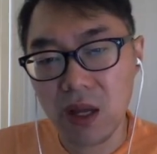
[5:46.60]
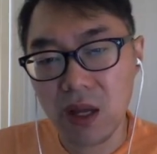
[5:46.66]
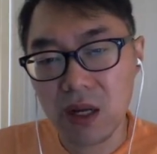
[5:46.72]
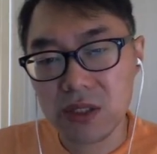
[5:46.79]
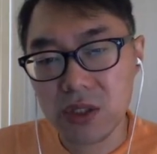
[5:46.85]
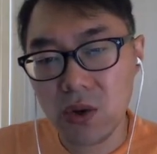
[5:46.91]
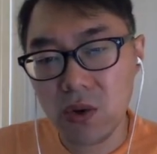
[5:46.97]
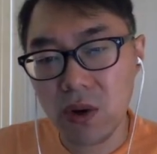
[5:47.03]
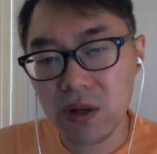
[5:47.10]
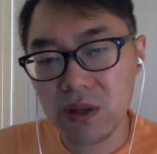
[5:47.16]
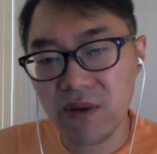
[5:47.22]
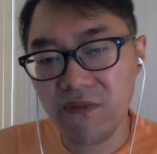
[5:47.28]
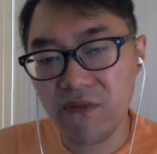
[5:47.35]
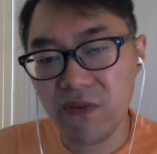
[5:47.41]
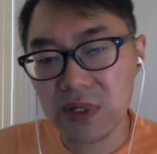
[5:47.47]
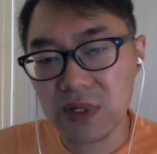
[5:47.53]
So on
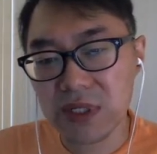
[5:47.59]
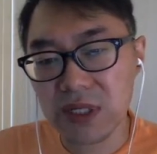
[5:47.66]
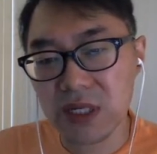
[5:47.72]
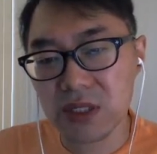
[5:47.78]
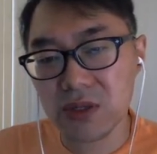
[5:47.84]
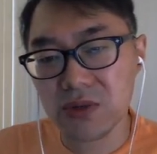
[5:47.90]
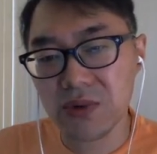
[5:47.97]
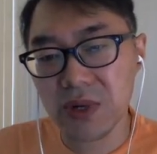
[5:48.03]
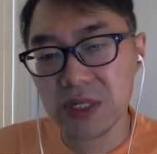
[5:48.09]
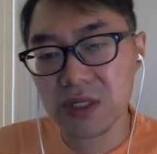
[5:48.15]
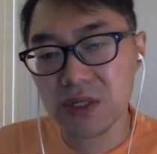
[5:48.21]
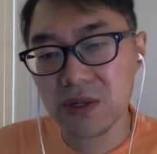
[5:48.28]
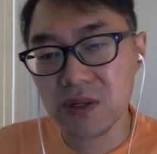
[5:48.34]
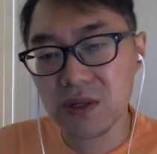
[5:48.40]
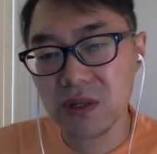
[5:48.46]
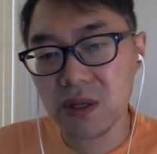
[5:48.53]
the first
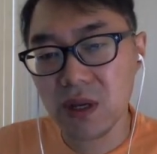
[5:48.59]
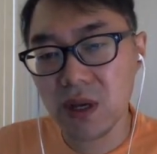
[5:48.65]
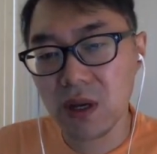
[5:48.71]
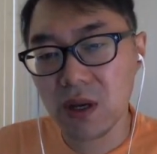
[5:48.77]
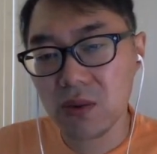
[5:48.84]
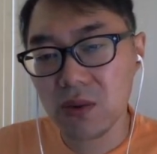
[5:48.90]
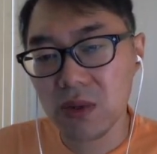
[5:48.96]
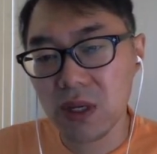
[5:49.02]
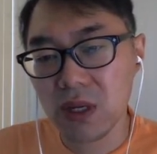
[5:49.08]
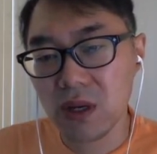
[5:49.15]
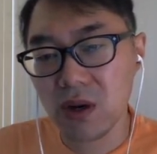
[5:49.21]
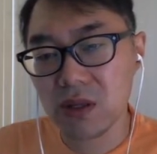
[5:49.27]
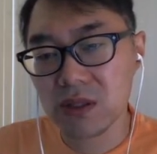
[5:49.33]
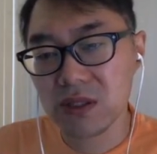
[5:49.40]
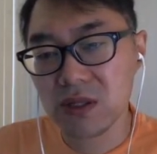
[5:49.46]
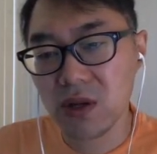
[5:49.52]
iteration, we
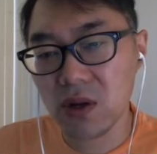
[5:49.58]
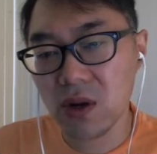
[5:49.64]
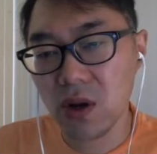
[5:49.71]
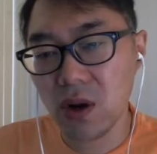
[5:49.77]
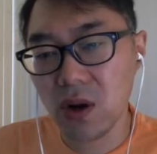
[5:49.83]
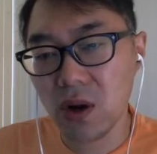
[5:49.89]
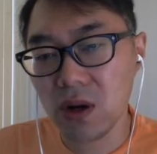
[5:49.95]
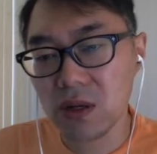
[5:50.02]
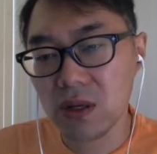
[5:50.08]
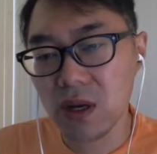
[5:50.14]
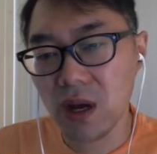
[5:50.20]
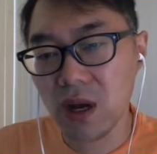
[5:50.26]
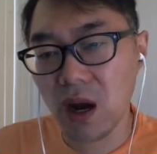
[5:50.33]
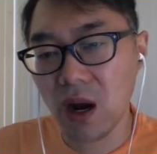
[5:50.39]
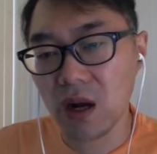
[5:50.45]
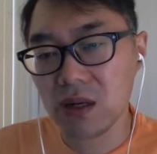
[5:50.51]
console log
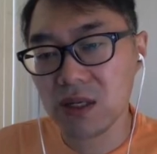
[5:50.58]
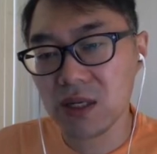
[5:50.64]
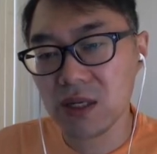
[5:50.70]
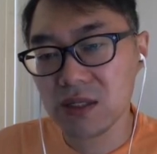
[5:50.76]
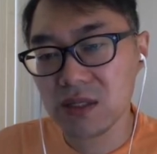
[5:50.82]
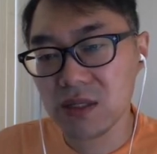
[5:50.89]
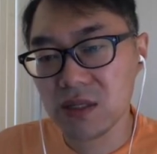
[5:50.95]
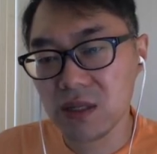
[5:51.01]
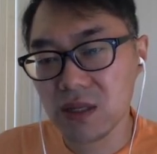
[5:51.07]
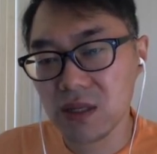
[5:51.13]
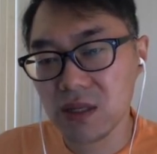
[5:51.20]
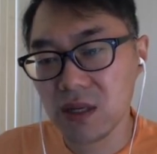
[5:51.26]
artist,